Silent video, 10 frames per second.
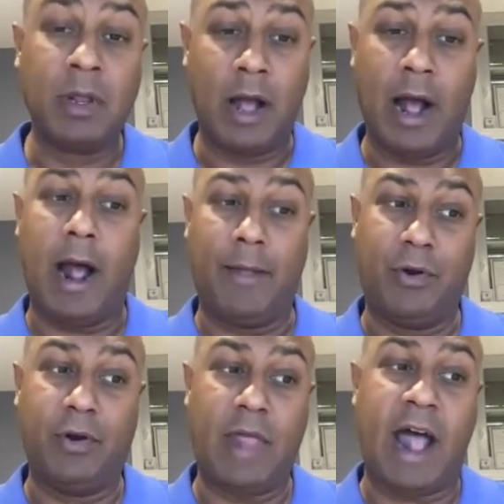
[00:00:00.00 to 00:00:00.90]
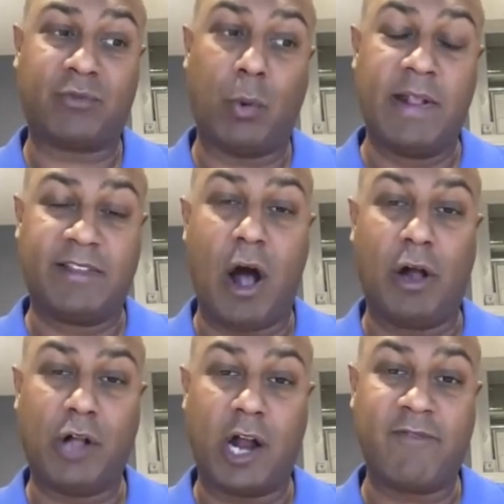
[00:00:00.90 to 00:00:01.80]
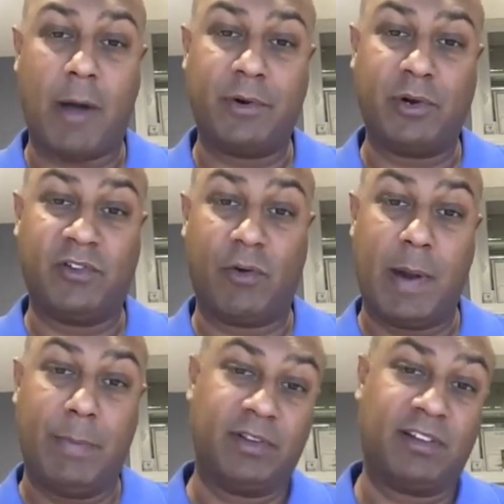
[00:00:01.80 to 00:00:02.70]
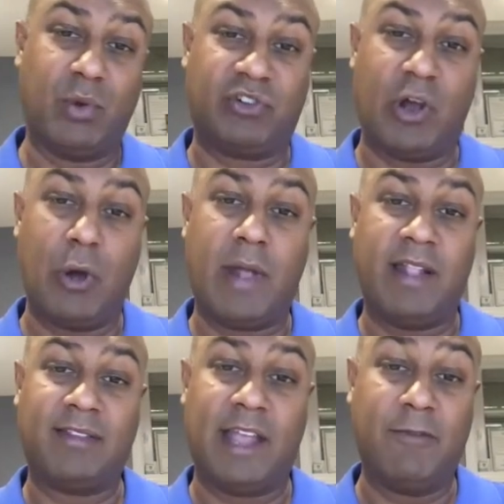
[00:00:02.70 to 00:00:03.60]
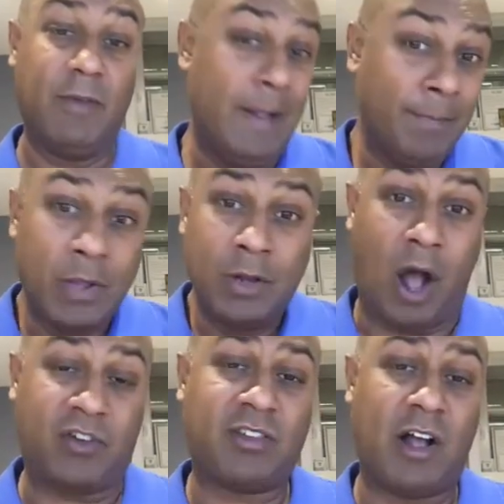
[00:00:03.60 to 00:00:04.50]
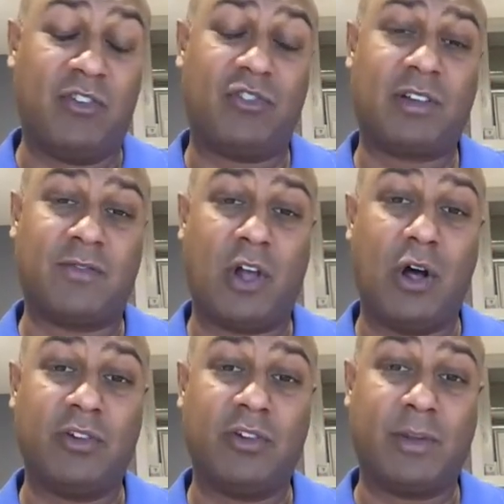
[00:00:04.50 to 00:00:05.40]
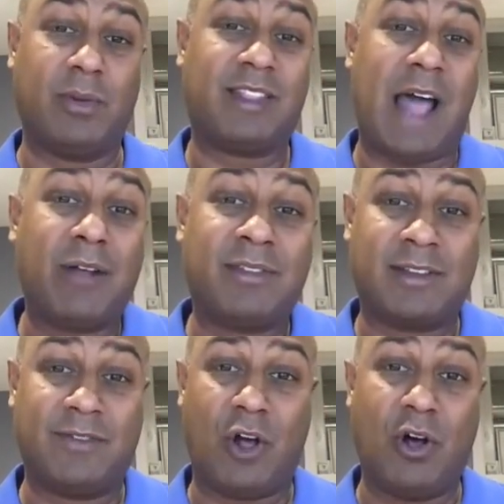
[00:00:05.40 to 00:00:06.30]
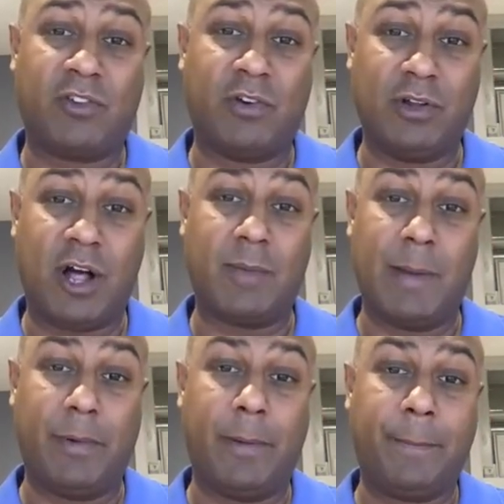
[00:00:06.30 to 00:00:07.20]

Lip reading: That's where we saw a lot of opportunities for people to switch out and save not just hundreds of dollars, it was thousands of dollars for a lot of people.